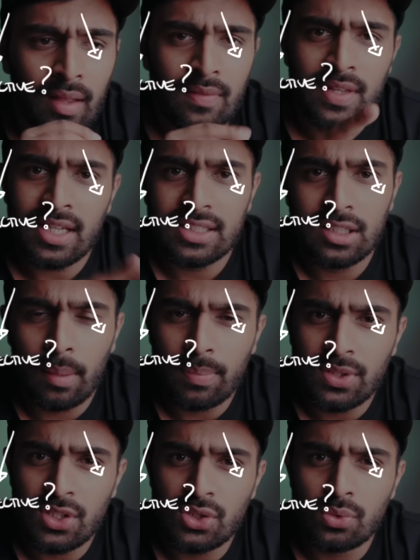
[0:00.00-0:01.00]
Next
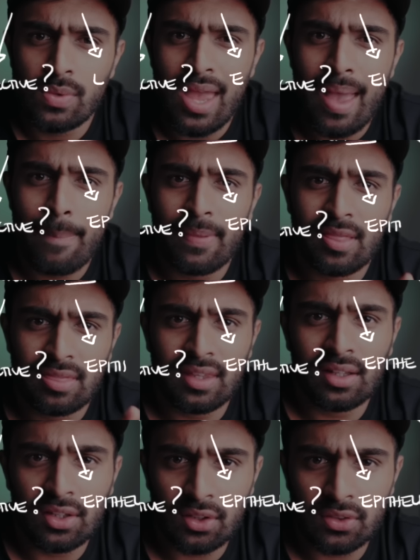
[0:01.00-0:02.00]
type of tissue,
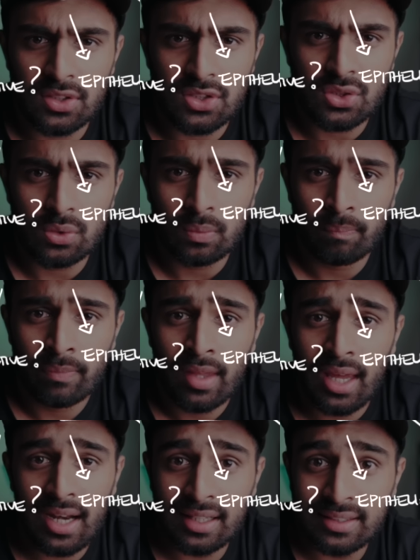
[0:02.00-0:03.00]
epithelial tissue.
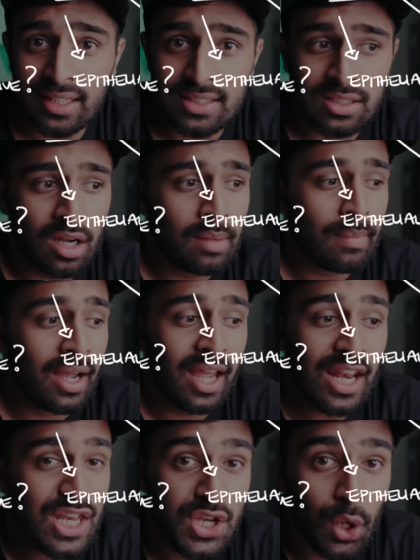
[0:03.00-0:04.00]
And at that time I
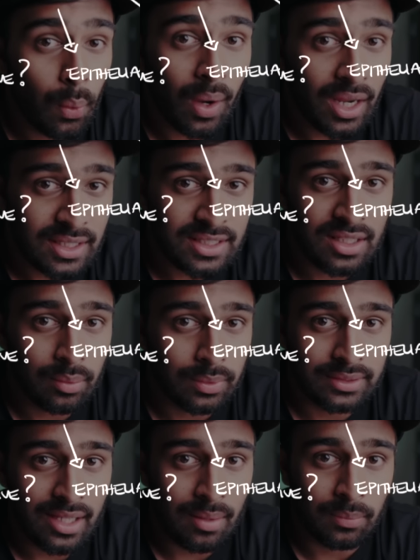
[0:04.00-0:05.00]
had no idea
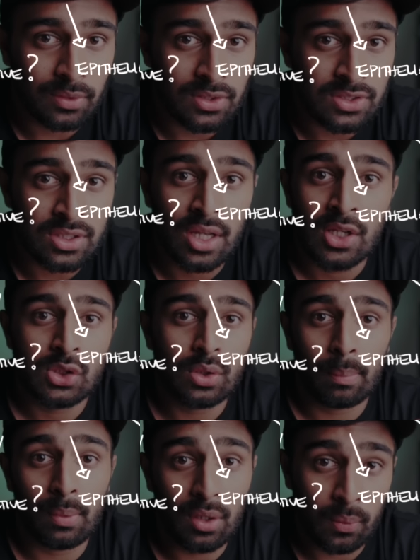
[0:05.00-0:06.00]
what that was,
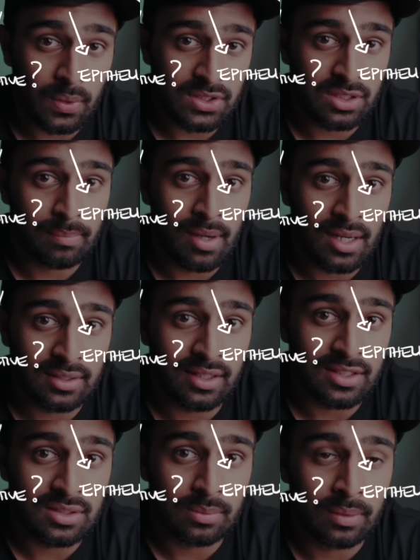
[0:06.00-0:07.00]
so I put a question mark
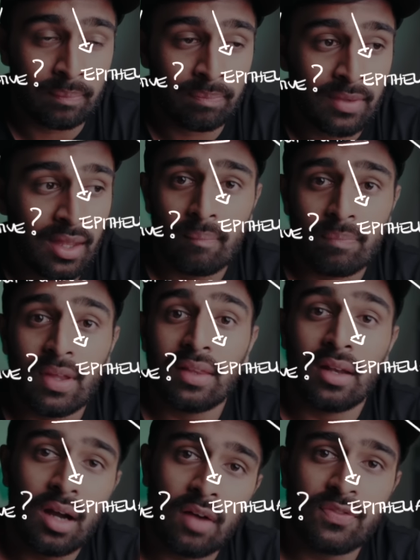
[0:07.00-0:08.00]
next to it.
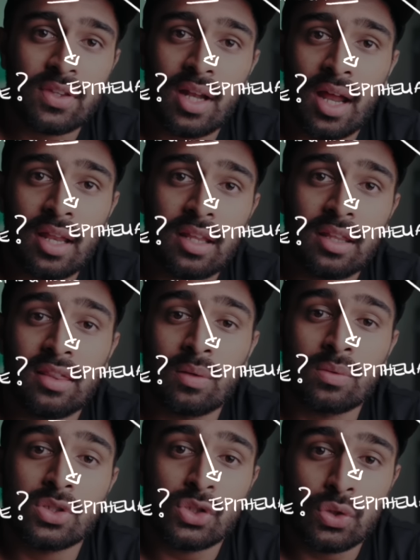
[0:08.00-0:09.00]
And then after that,
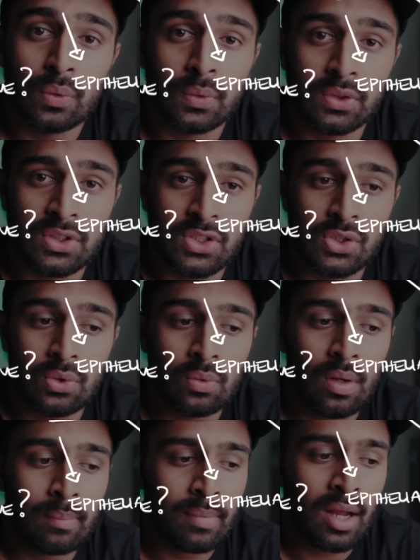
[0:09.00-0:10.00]
there was neural tissue.
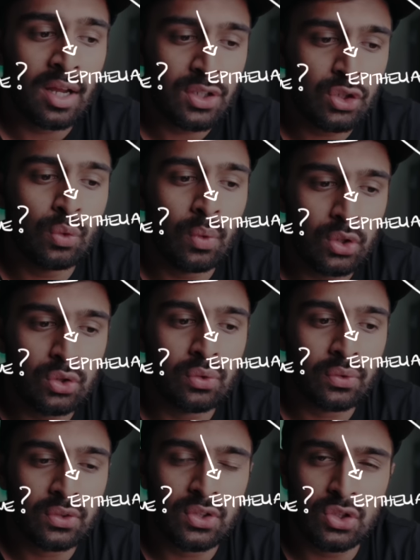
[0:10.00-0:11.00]
And I knew what
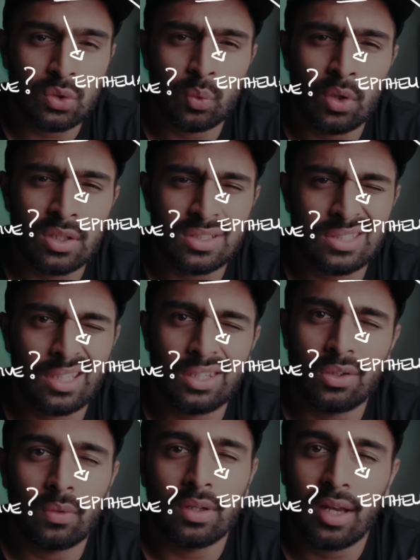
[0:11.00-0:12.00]
neural tissue was because I
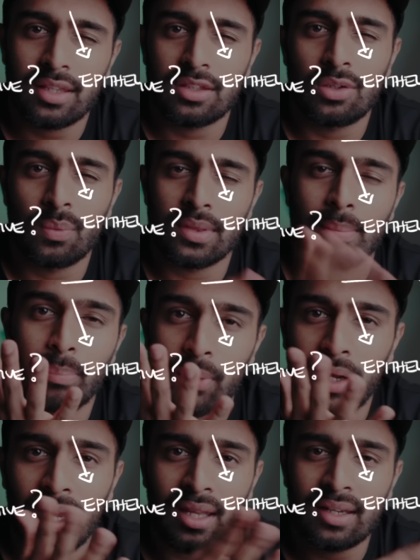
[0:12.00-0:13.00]
knew it had to do with the
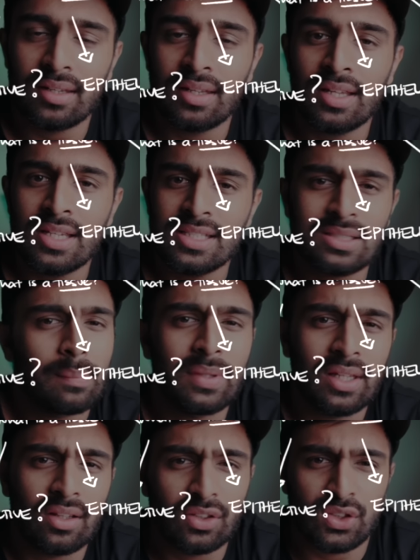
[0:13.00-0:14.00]
brain and some of
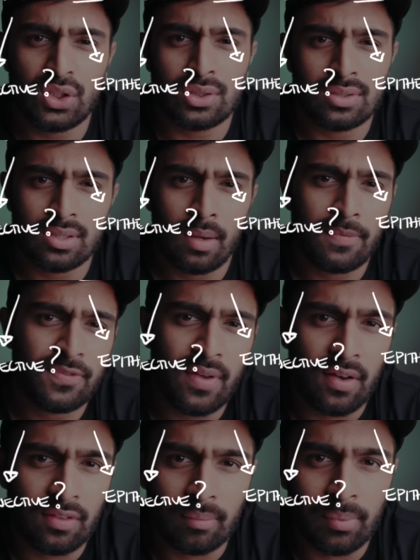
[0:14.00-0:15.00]
the other tissue types
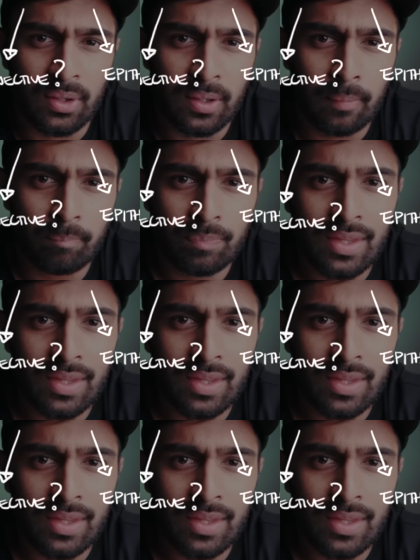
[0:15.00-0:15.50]
found in the body.